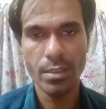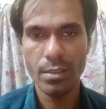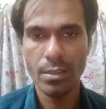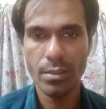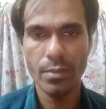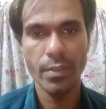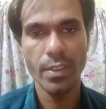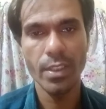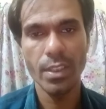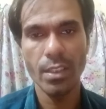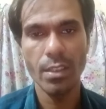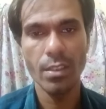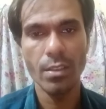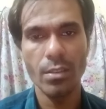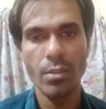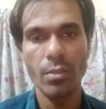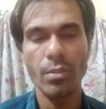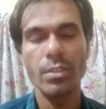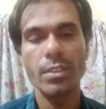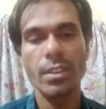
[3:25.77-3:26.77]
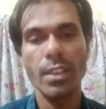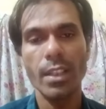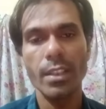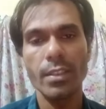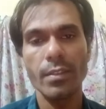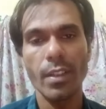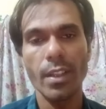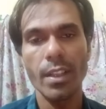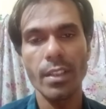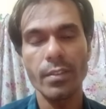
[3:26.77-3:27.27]
with the notes
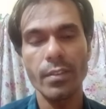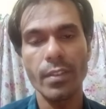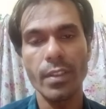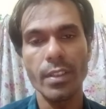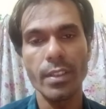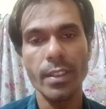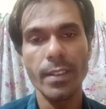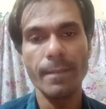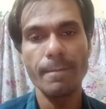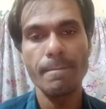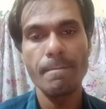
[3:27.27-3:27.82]
as well as further.